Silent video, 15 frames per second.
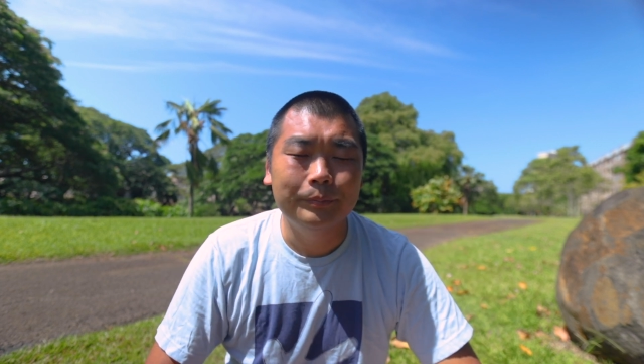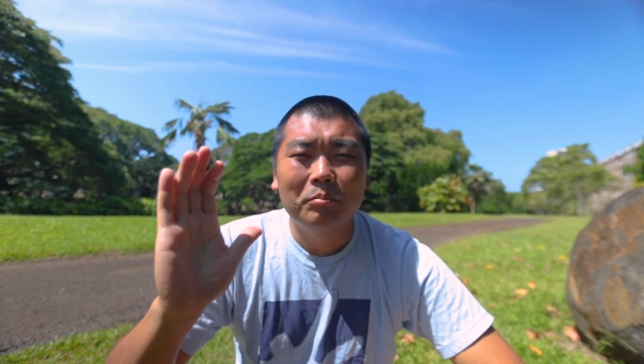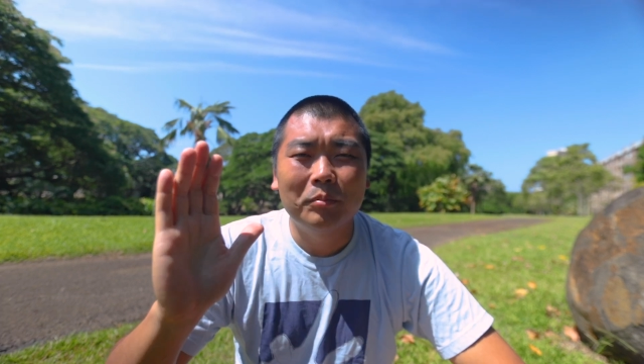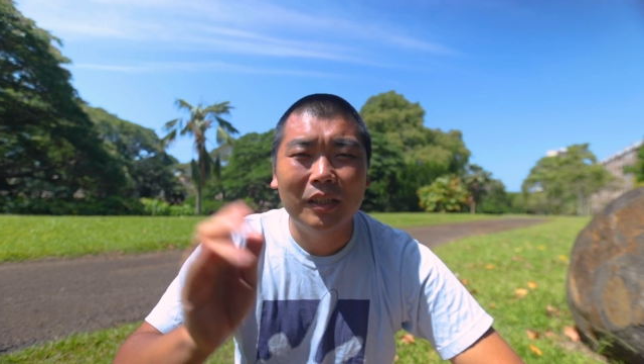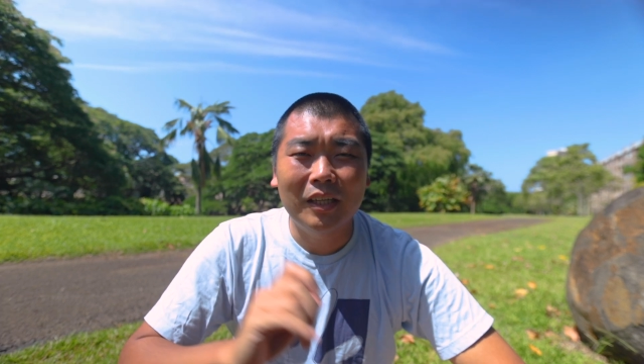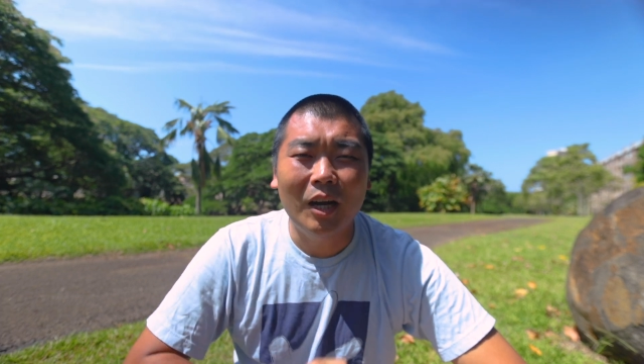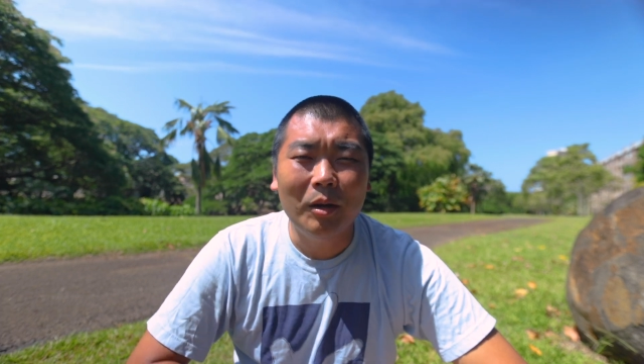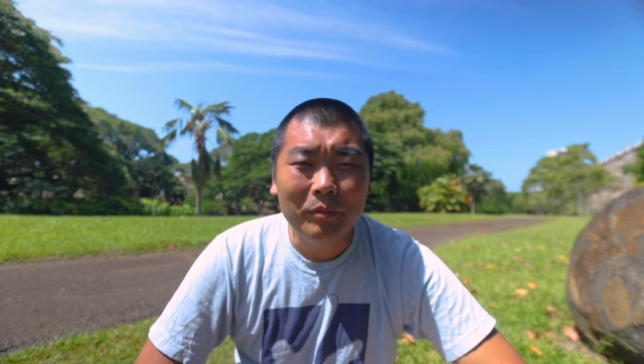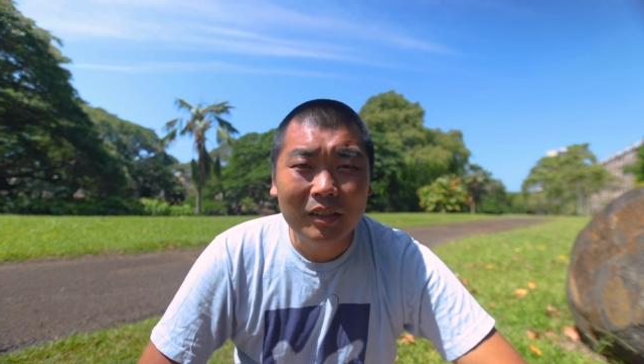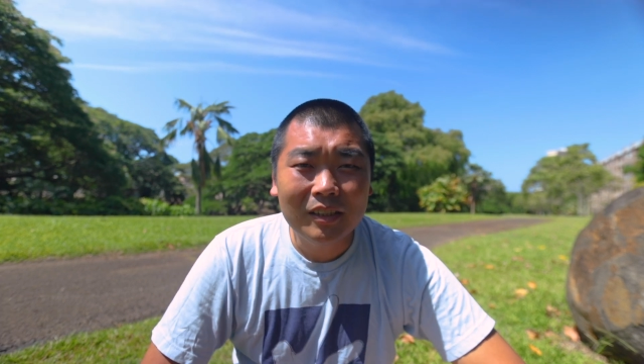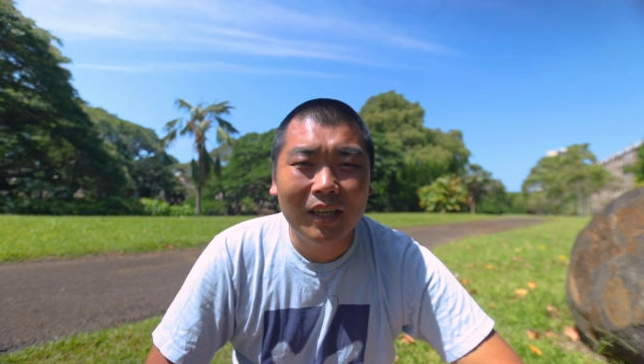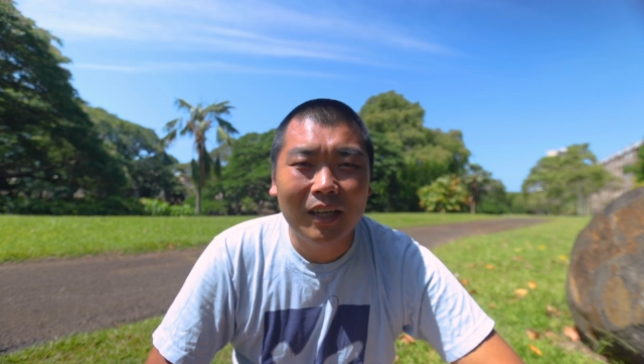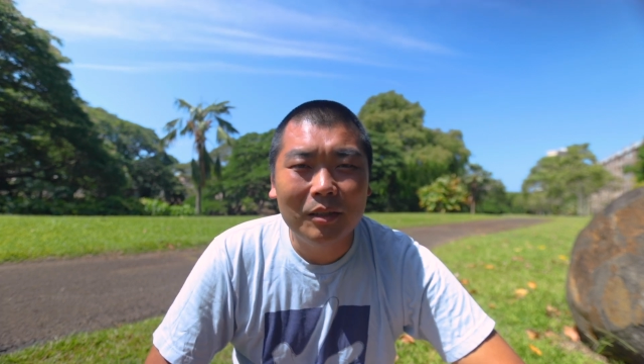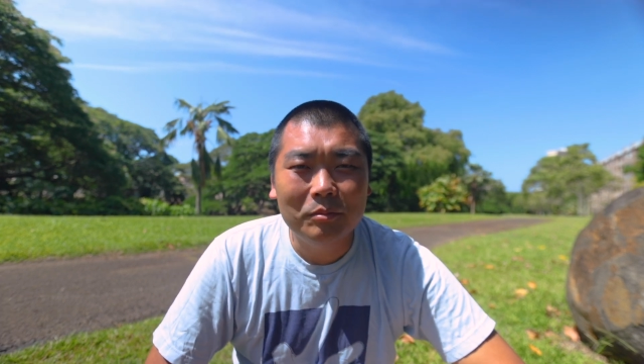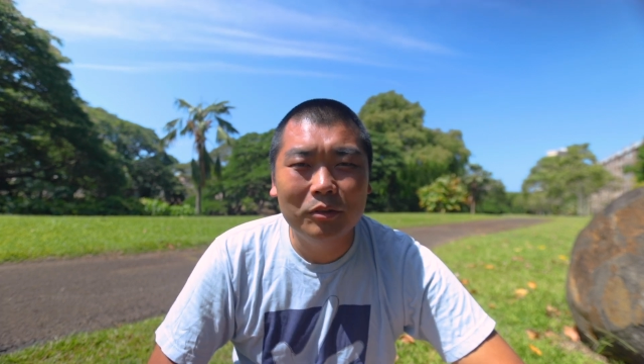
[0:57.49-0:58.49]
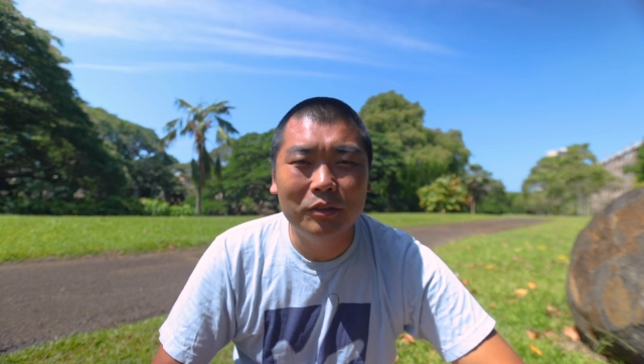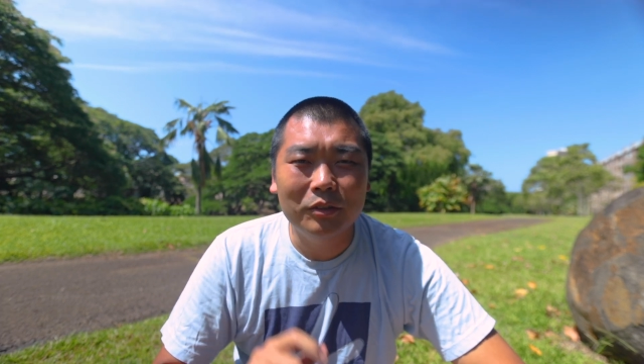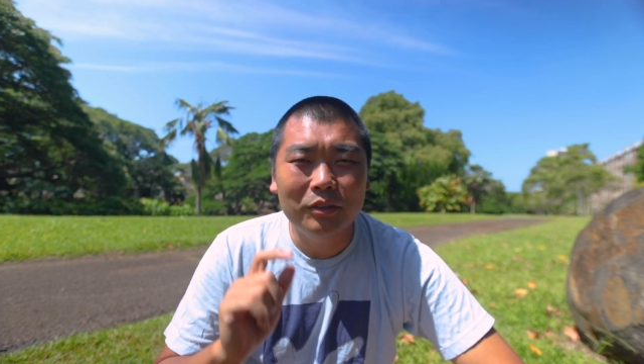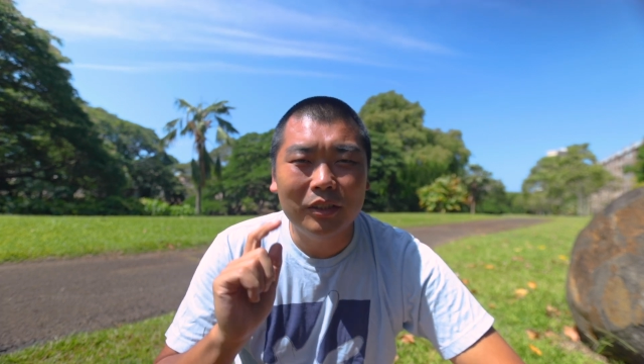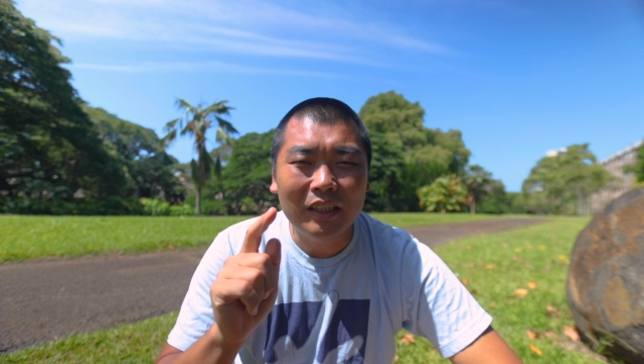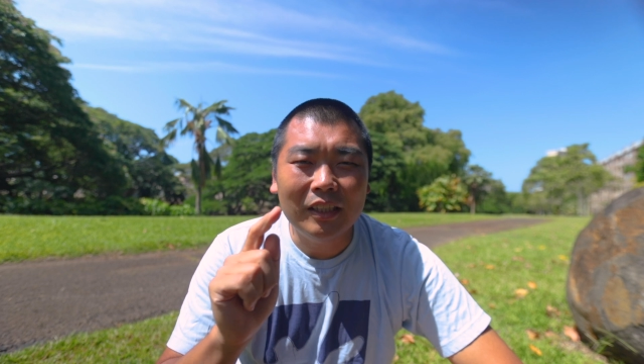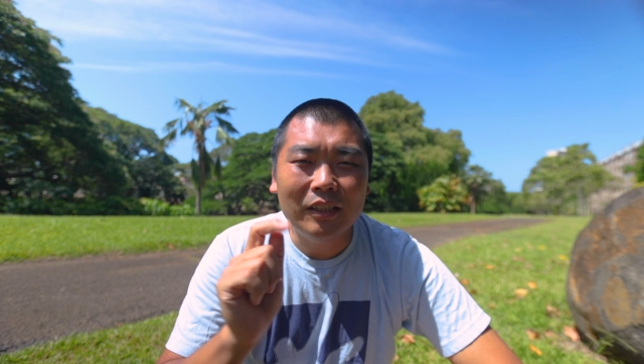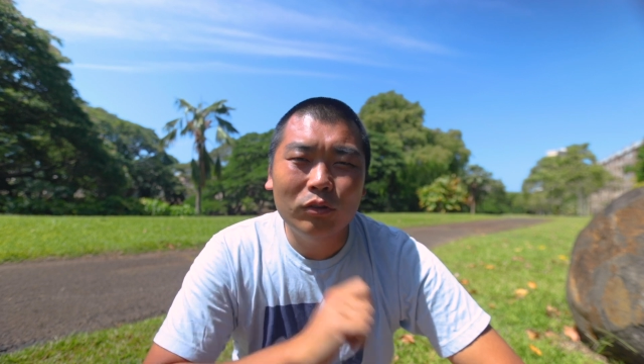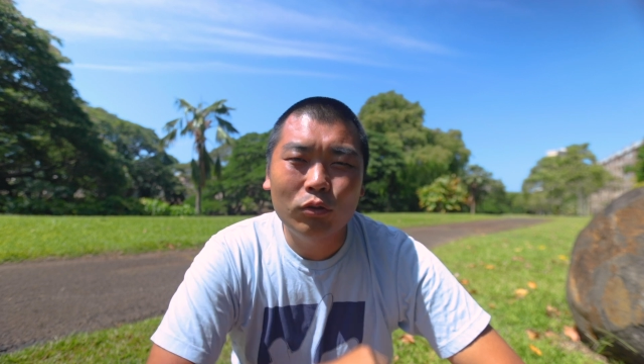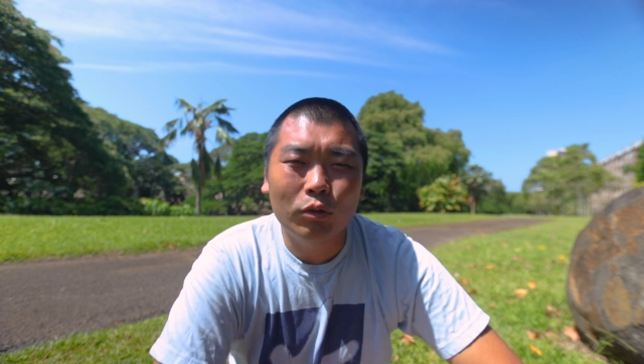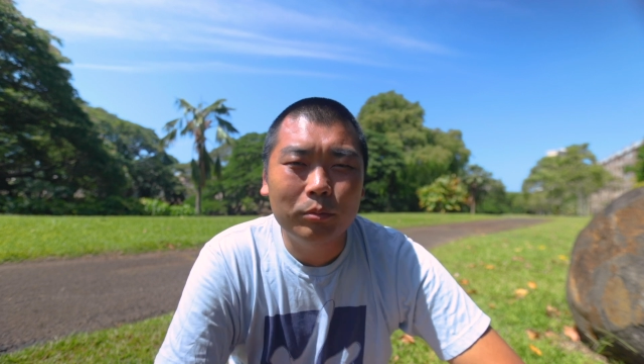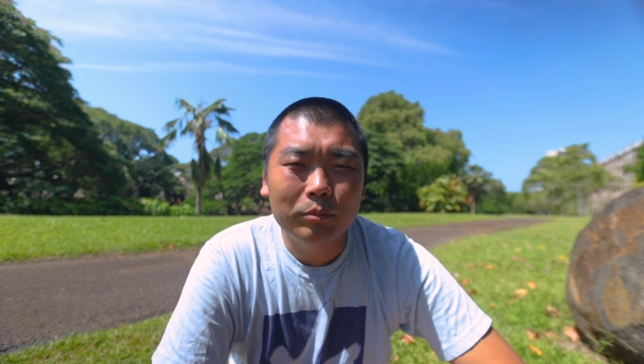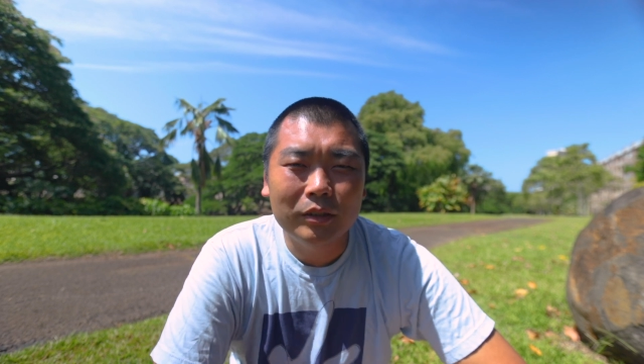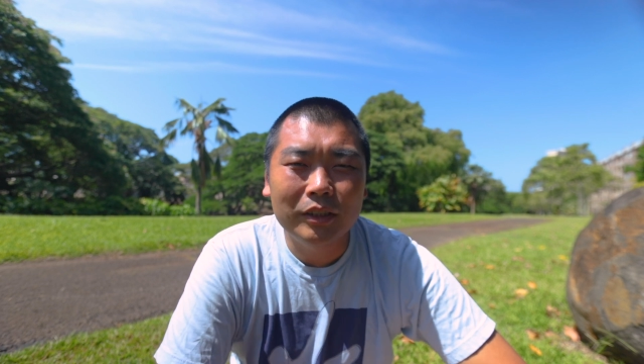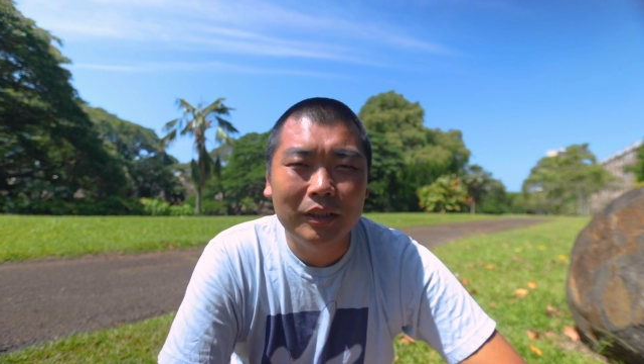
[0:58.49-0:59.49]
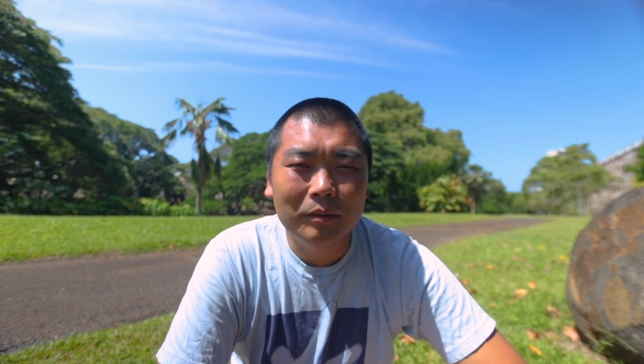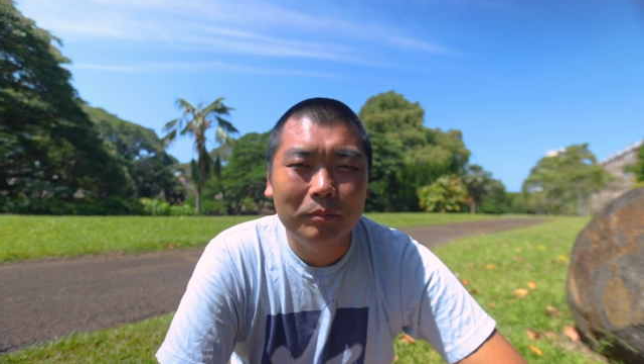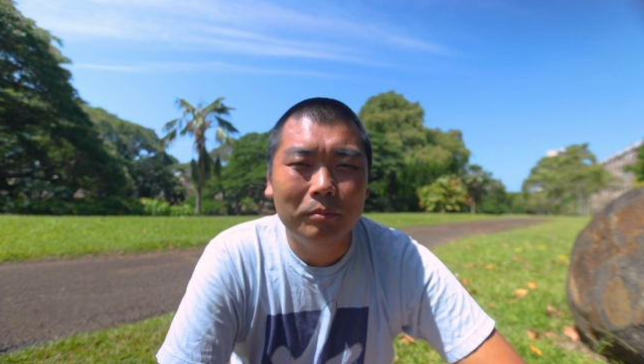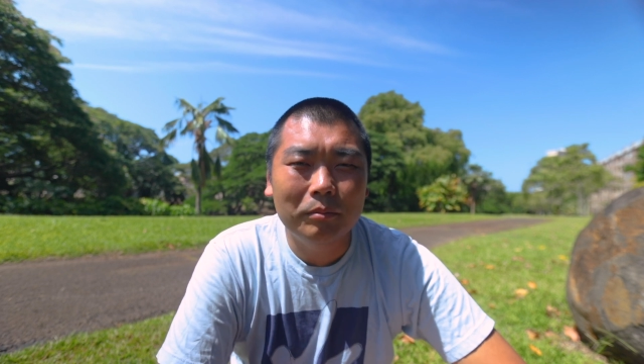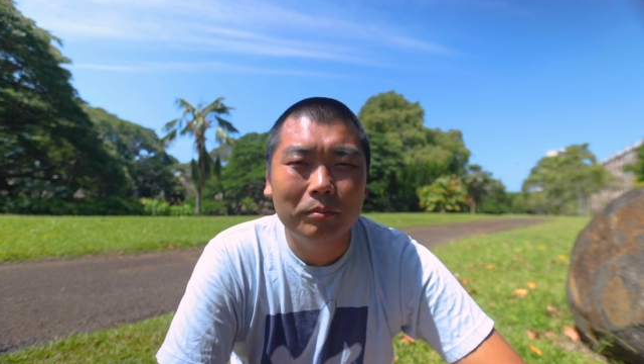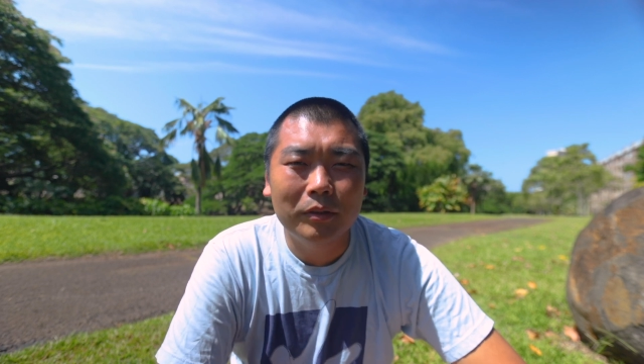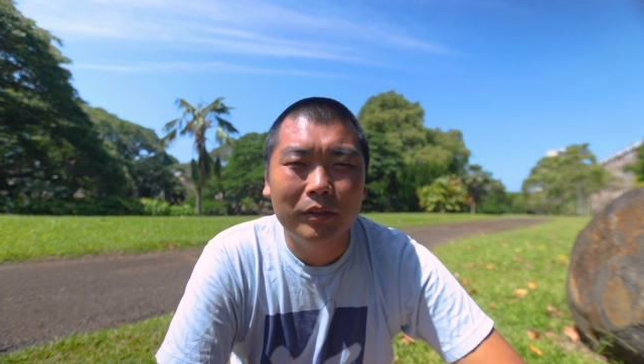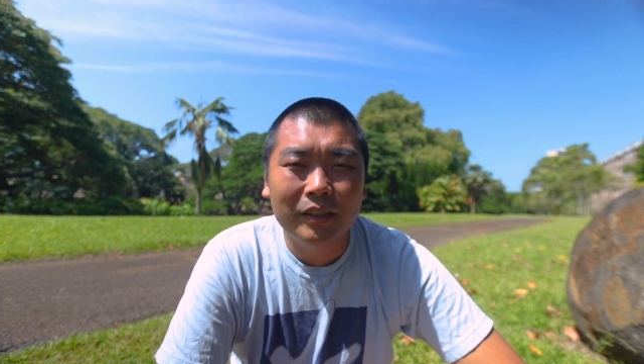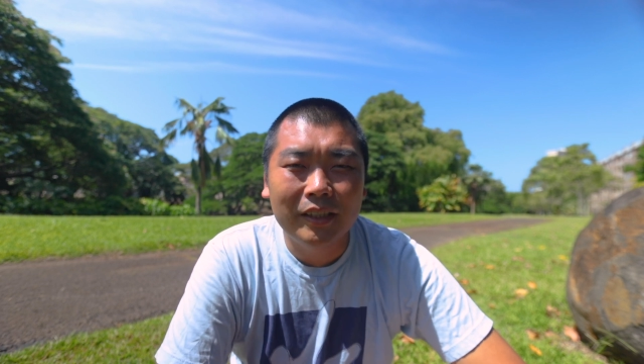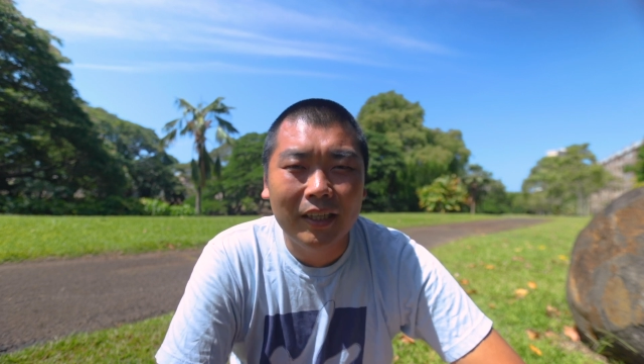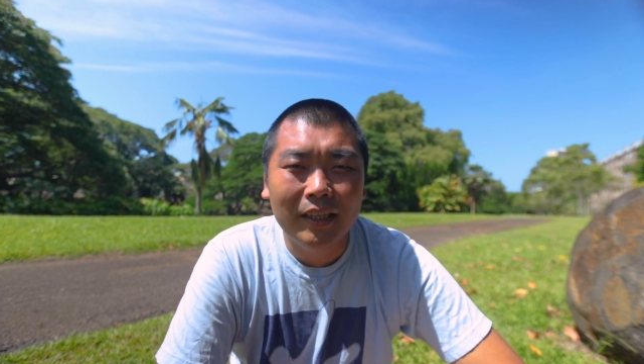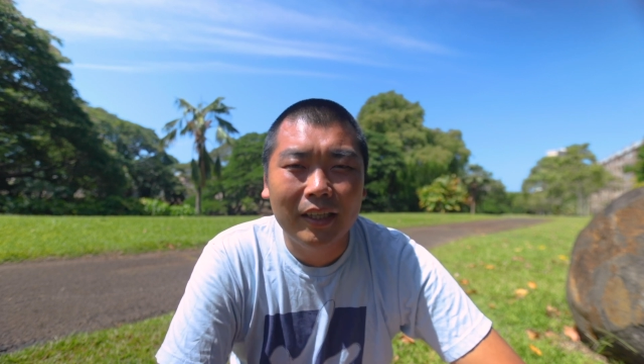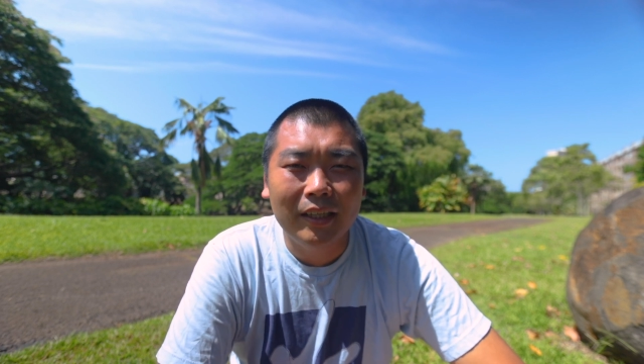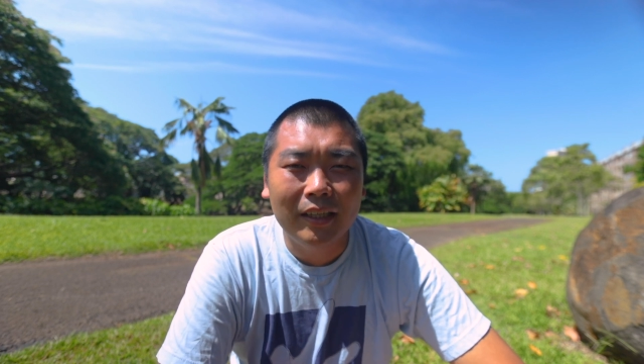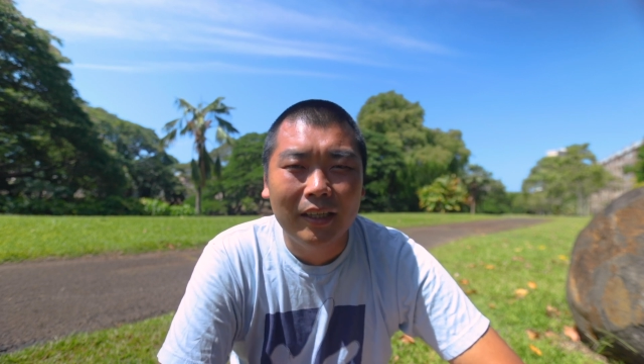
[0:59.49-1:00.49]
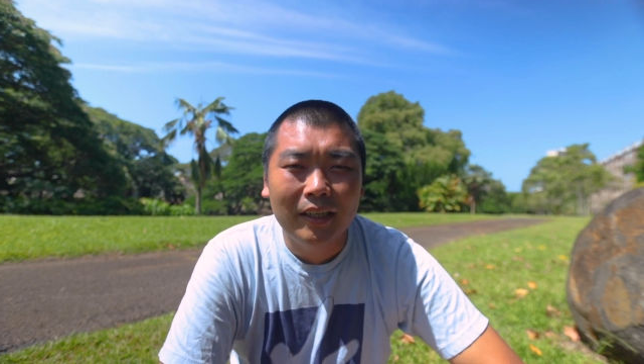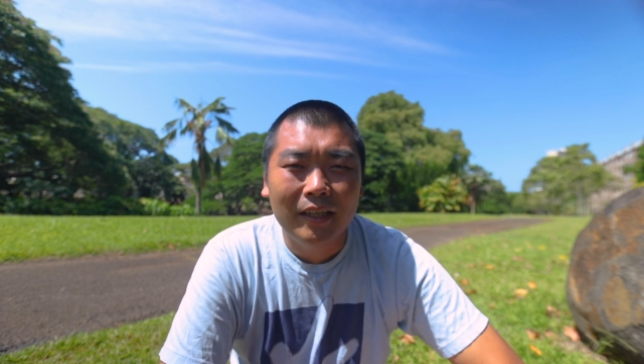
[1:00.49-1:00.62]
But how many times do you eat normally per day?